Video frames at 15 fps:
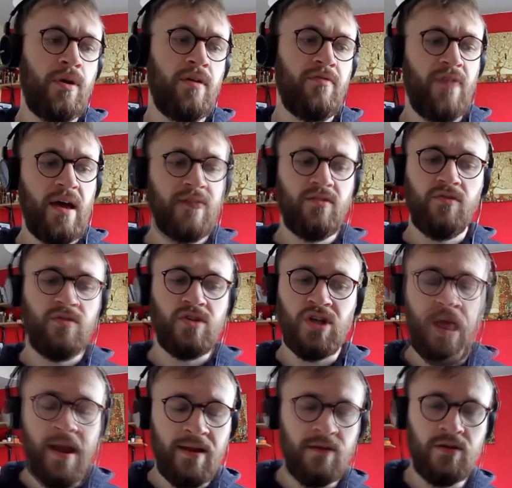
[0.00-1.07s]
If that doesn't
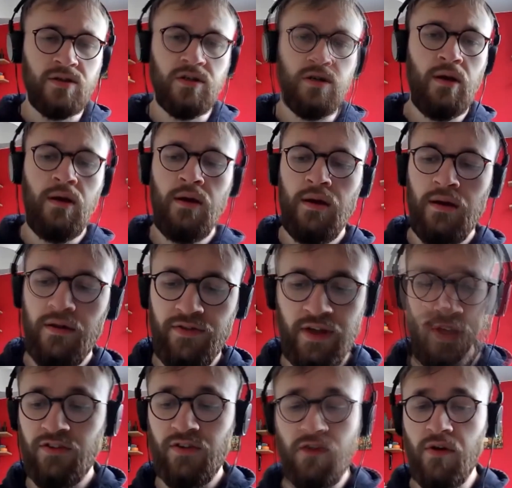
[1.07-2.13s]
change,
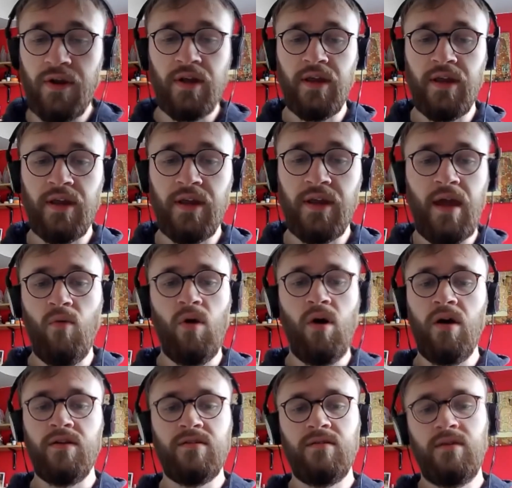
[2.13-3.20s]
things are only going to get
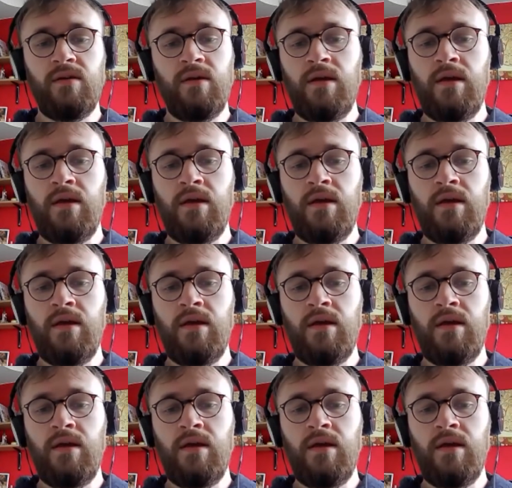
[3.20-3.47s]
worse.